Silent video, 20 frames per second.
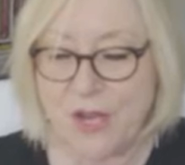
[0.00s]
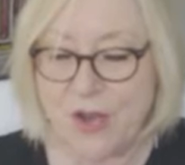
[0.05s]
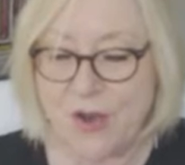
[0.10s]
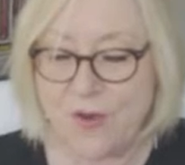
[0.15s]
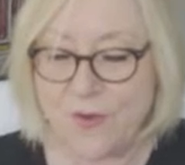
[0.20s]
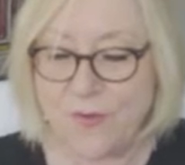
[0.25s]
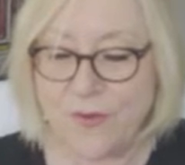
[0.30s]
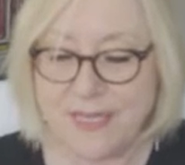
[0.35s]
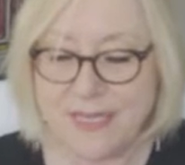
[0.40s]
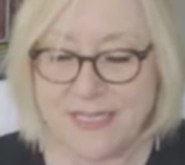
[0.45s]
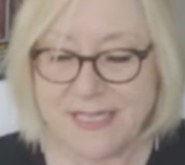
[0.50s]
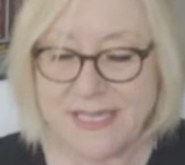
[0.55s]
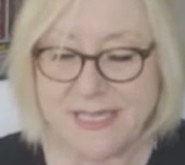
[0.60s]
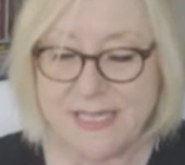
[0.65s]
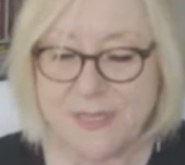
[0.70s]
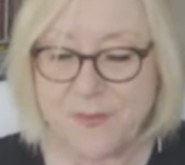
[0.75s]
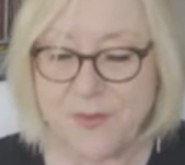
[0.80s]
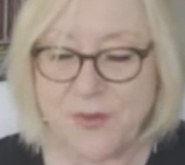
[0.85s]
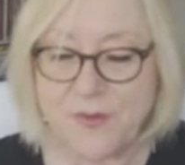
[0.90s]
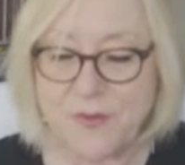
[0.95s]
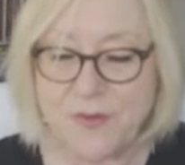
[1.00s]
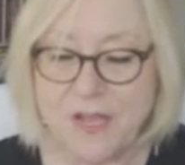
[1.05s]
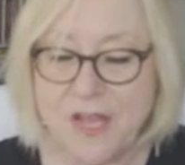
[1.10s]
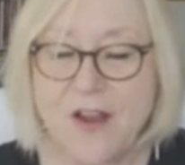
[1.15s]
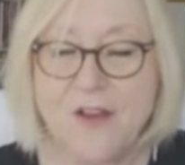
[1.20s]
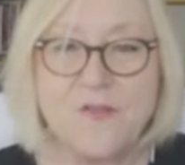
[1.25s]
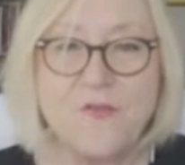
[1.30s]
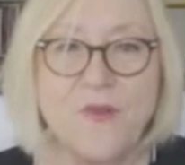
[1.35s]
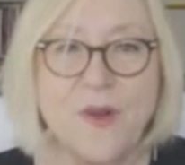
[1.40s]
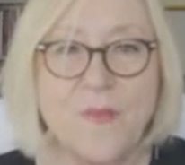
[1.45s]
What does this moon
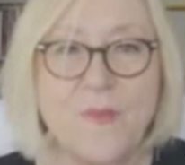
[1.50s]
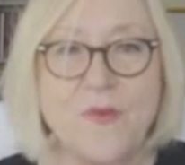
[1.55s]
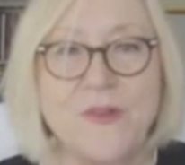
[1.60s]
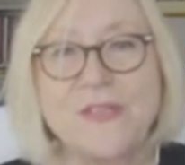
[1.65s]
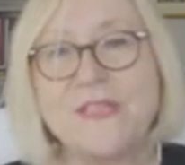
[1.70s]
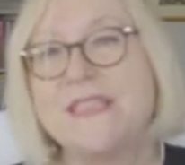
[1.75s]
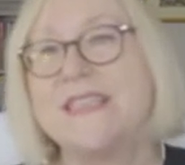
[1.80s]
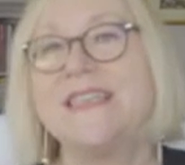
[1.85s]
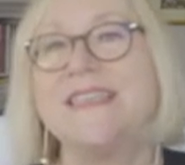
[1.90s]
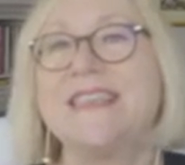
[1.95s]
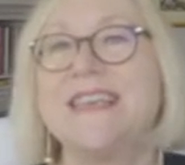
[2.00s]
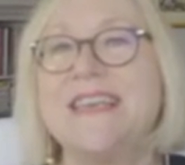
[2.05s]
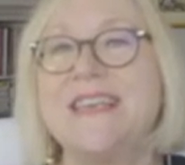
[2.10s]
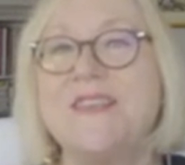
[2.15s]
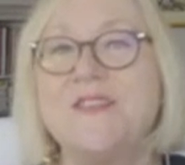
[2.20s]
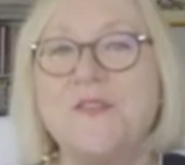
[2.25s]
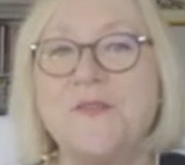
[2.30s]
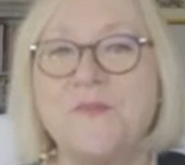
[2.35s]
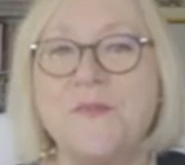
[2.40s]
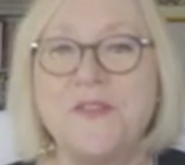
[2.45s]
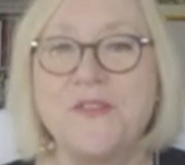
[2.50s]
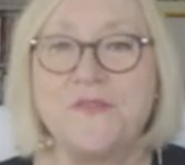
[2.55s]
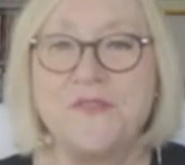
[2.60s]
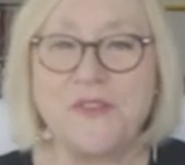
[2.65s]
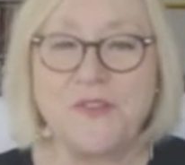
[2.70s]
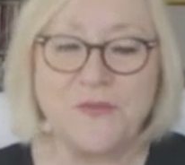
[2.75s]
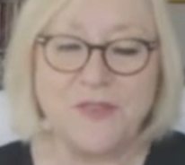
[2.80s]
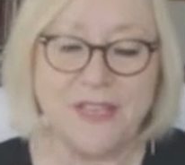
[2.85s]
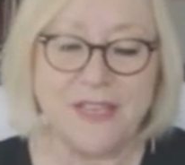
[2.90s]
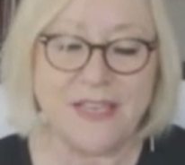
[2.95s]
card represent in your
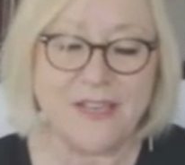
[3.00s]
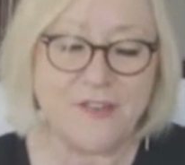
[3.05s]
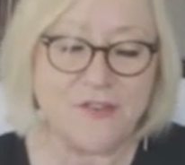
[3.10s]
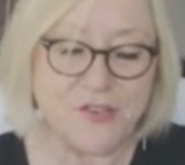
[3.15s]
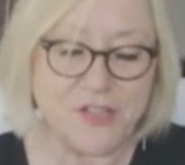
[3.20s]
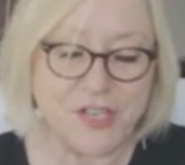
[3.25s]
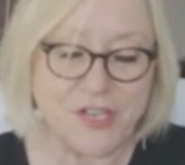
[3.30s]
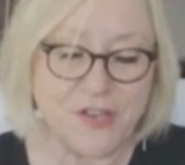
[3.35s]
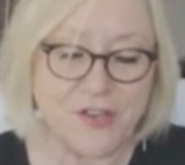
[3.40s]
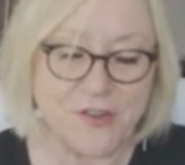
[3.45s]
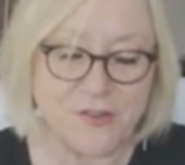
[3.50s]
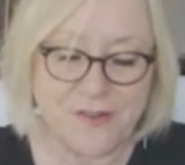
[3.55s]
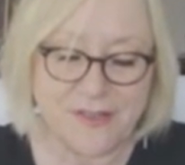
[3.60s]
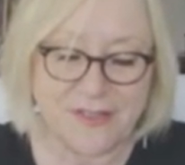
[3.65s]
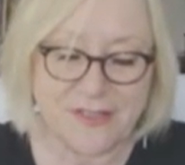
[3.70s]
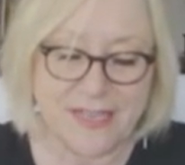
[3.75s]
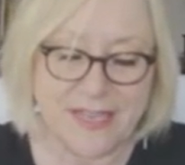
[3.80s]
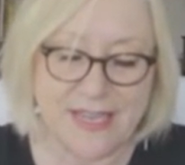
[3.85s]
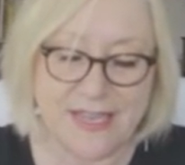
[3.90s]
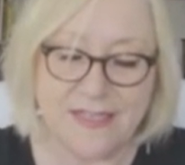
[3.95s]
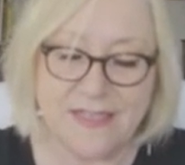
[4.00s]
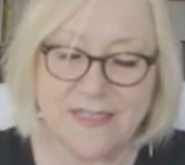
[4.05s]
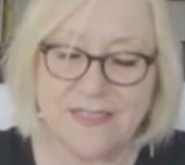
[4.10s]
mutual energy currently?